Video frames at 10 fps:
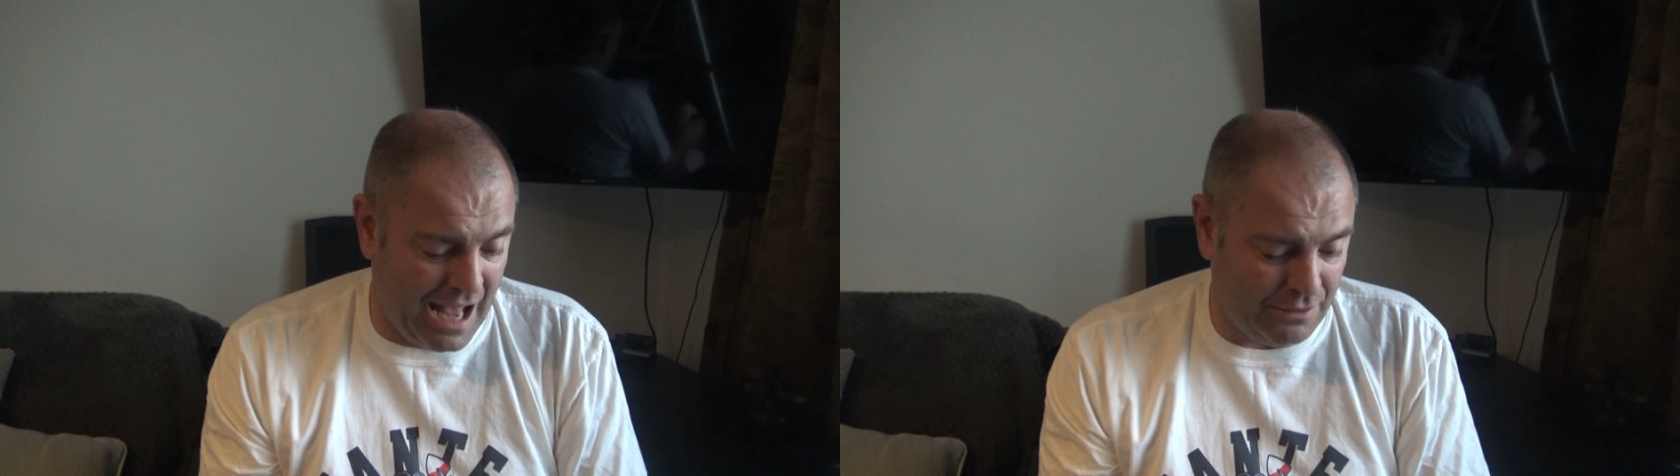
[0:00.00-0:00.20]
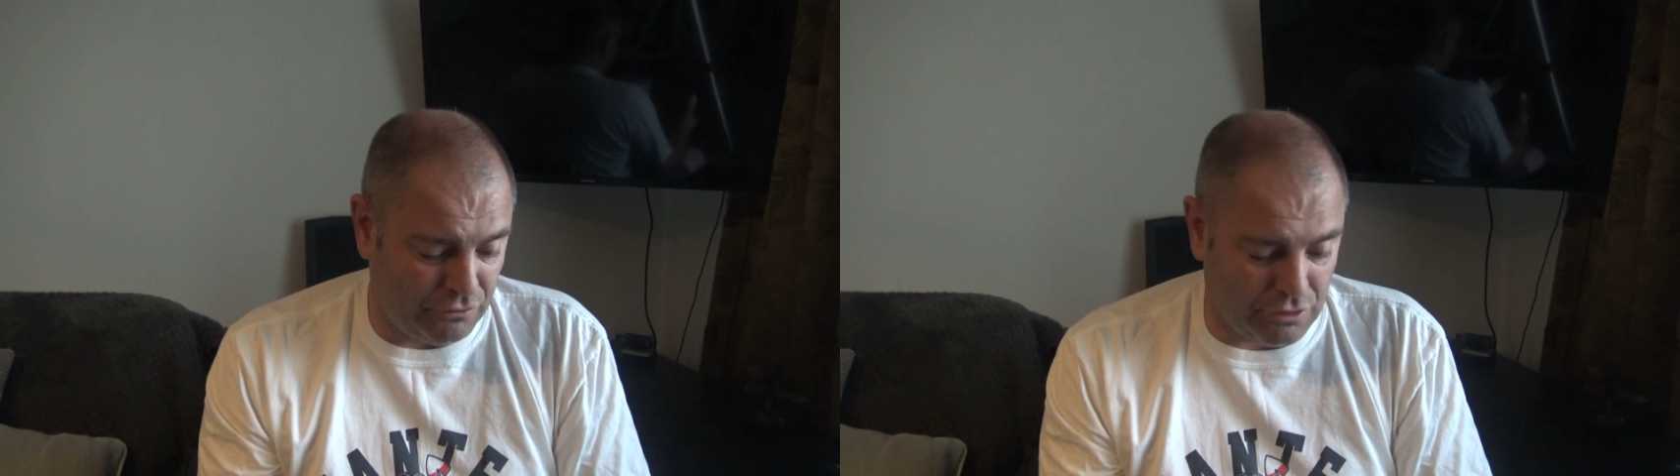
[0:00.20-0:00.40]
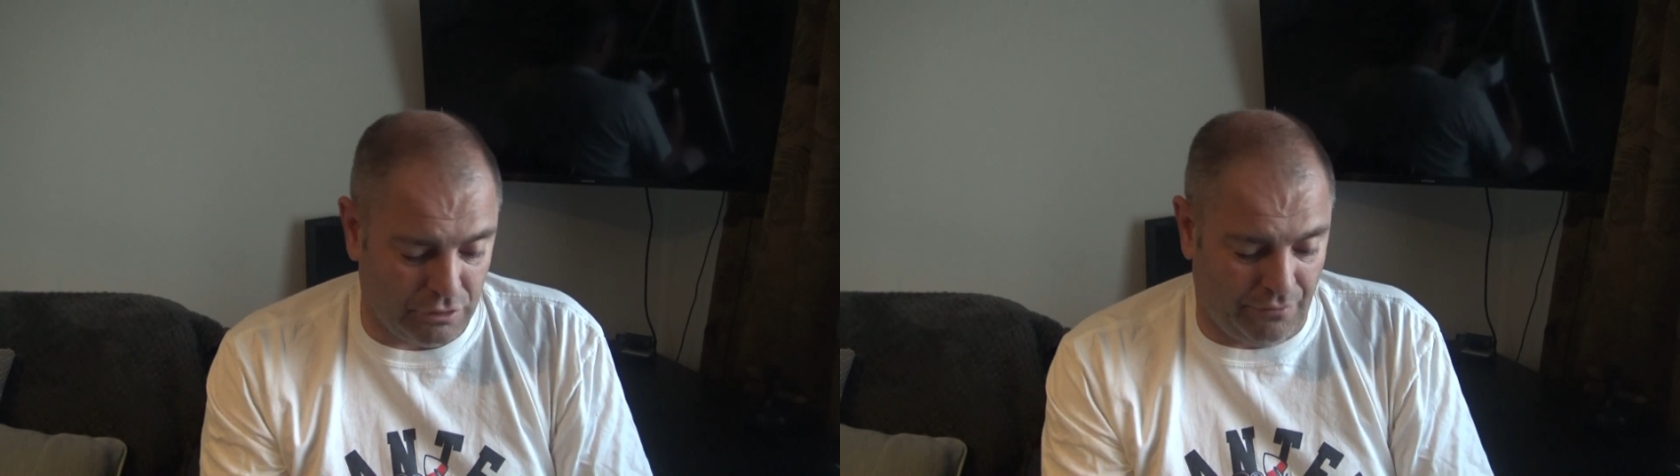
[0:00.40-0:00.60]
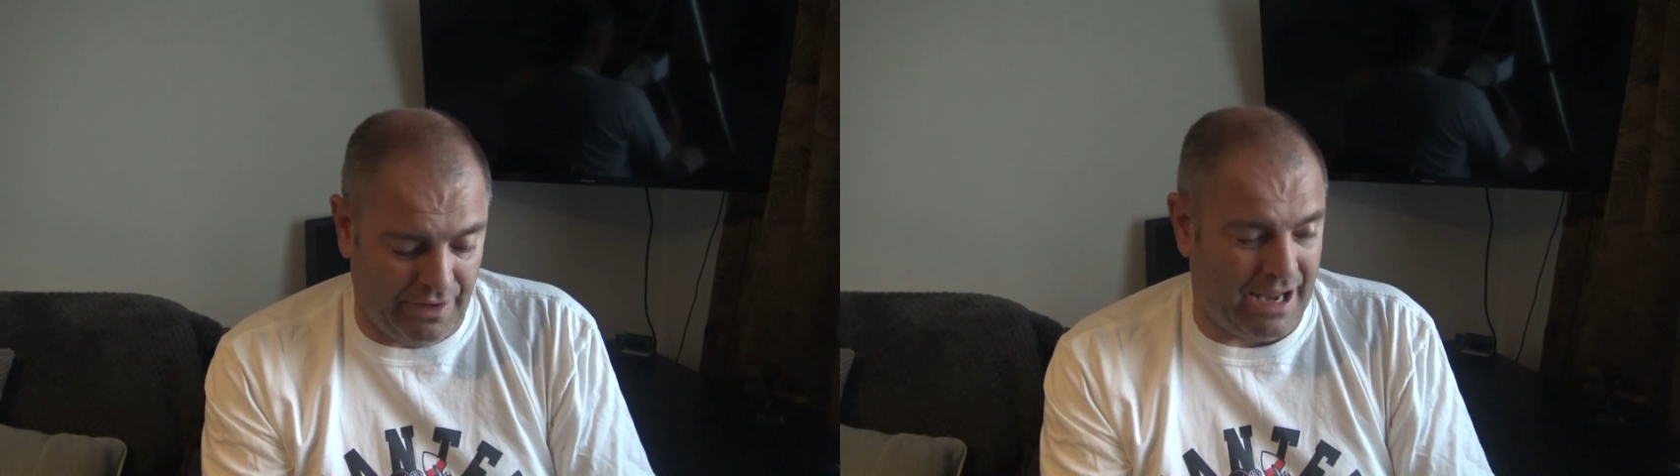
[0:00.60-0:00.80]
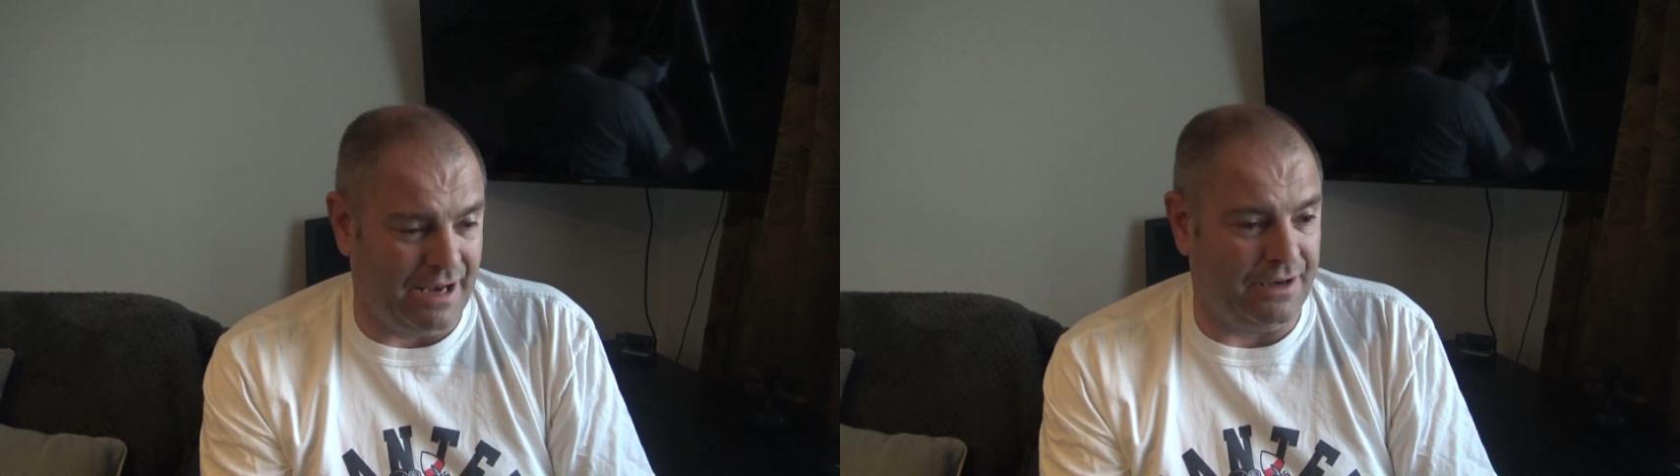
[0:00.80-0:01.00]
I used to love
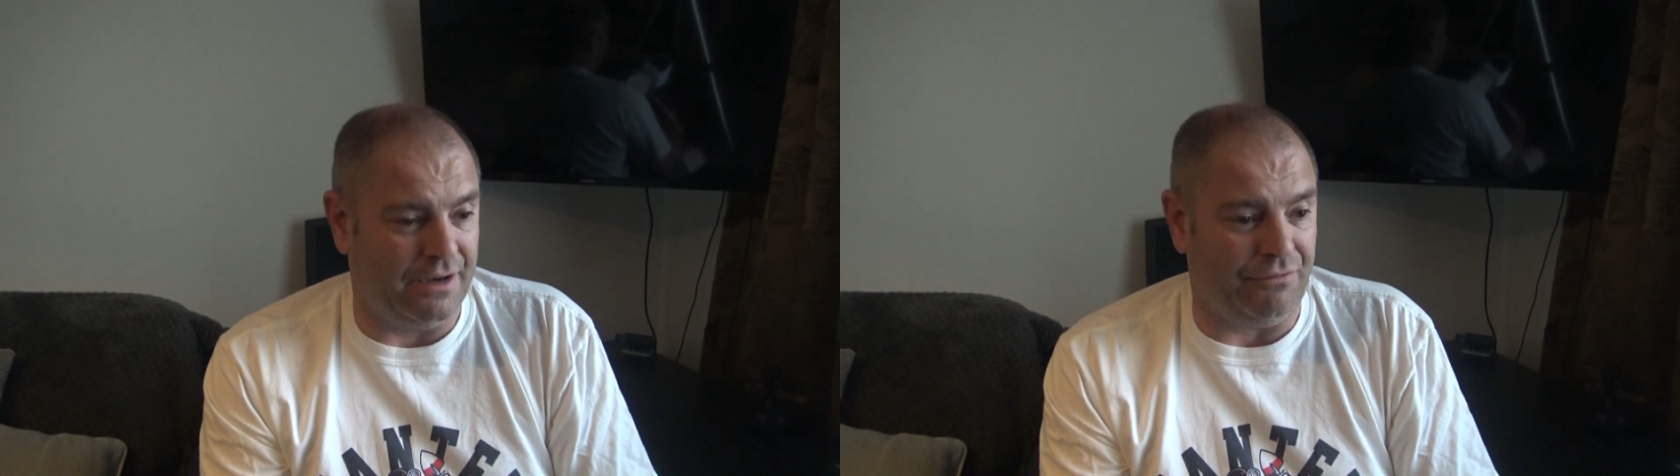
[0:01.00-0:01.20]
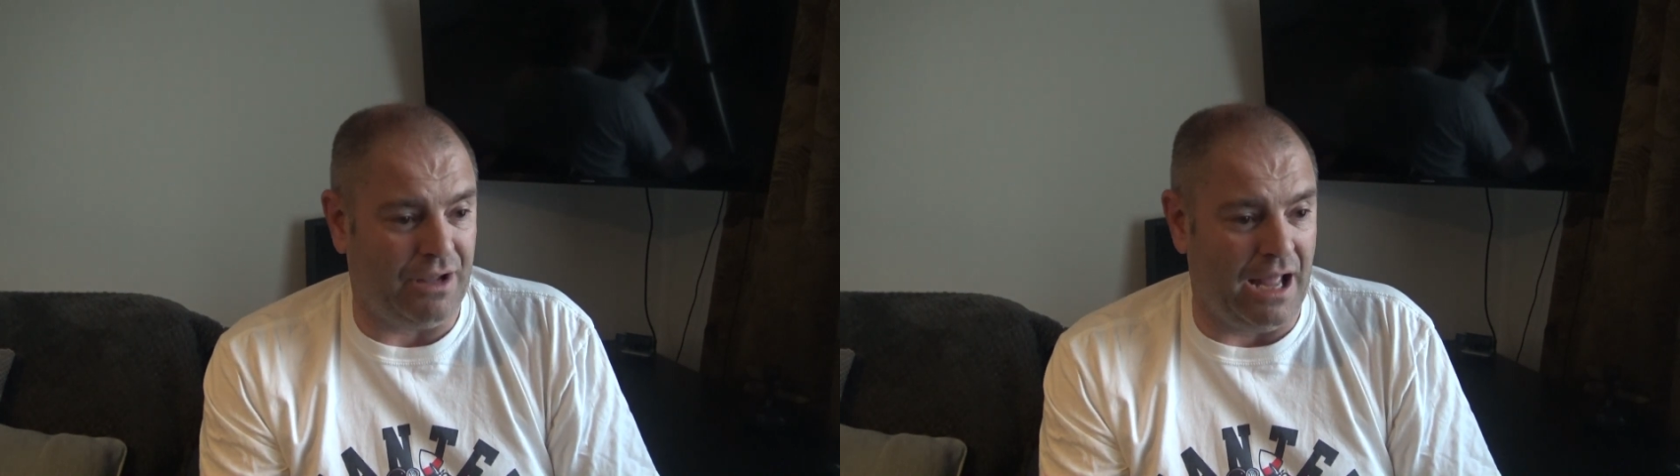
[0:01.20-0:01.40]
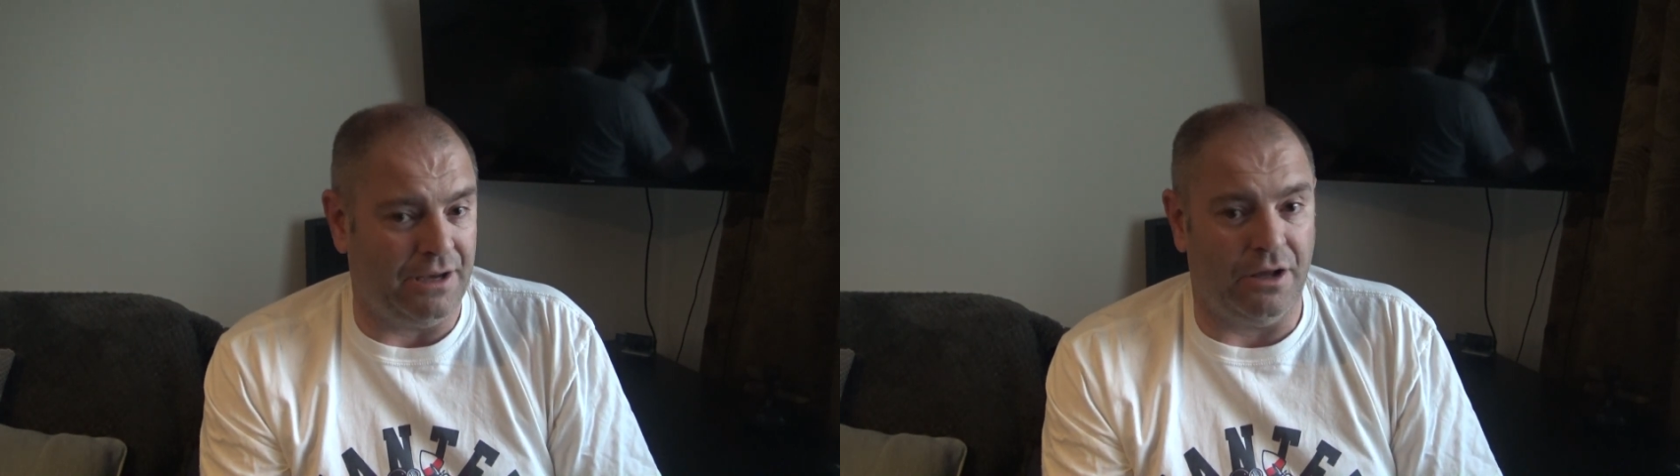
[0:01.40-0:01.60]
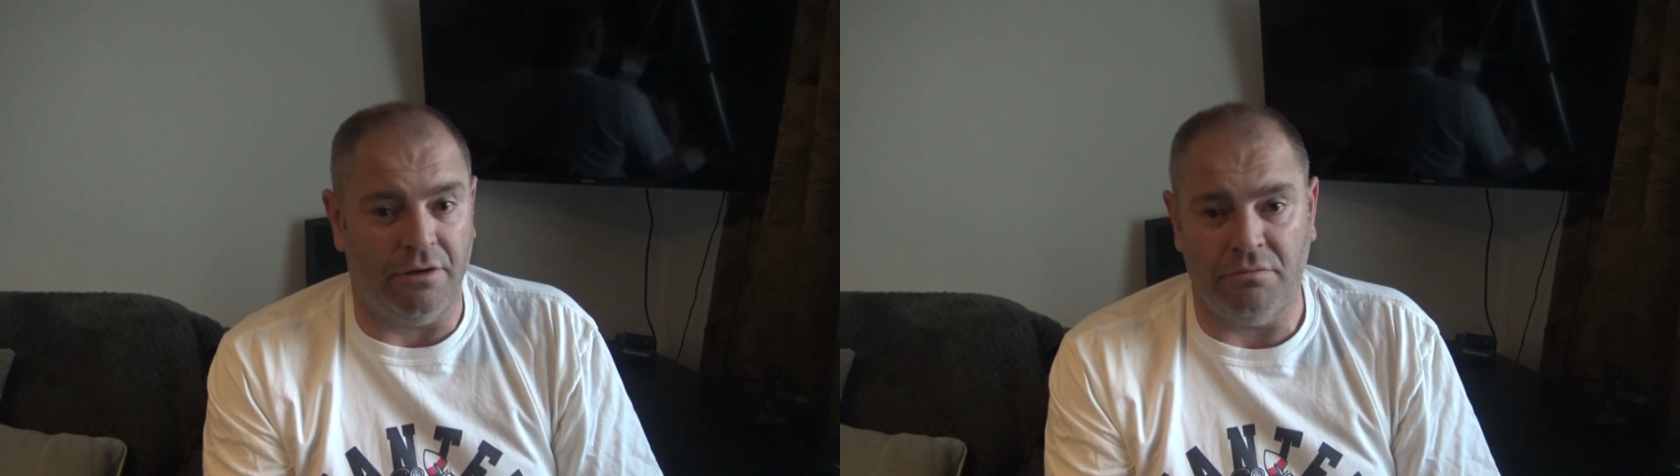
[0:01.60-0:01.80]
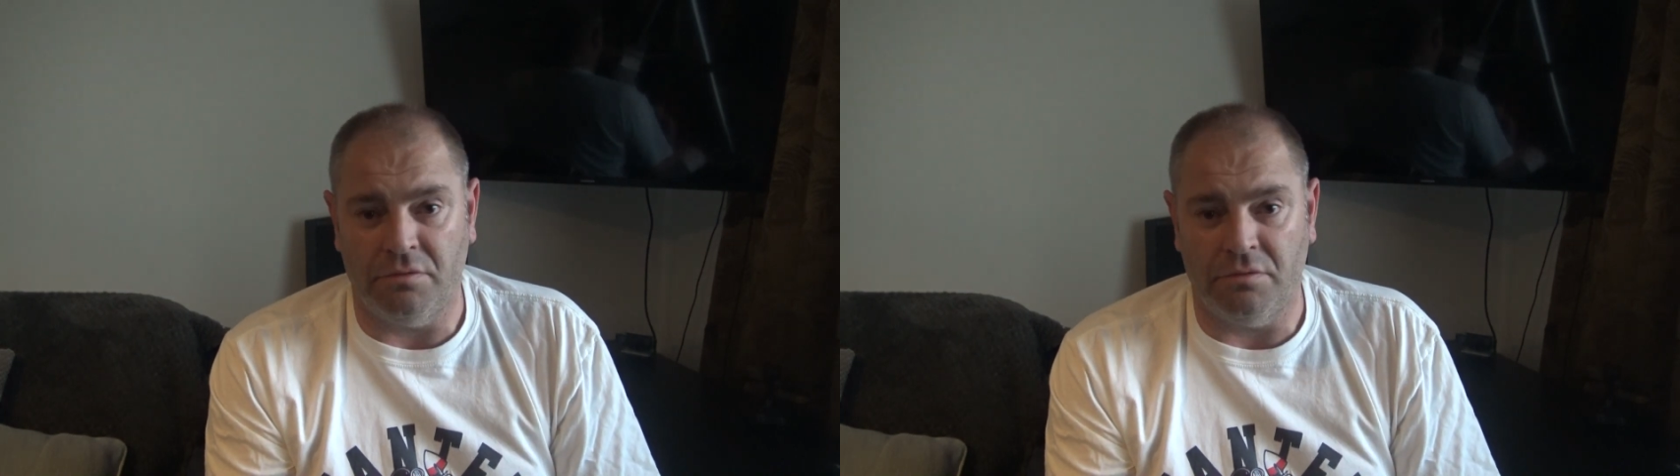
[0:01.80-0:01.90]
it, and I've kind of